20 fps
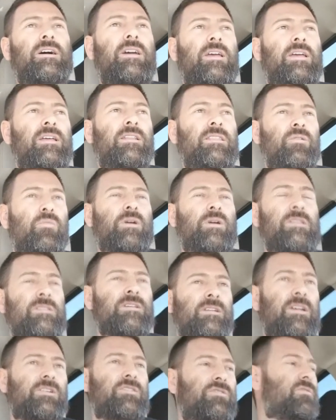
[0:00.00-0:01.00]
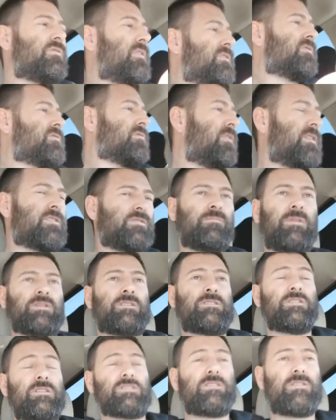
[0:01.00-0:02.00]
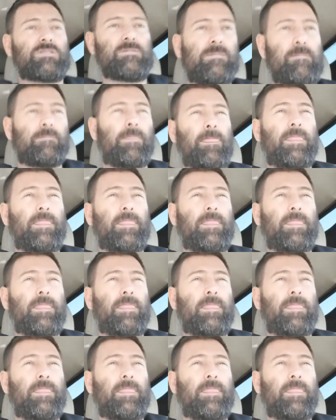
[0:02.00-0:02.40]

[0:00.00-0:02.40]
in the residential construction business.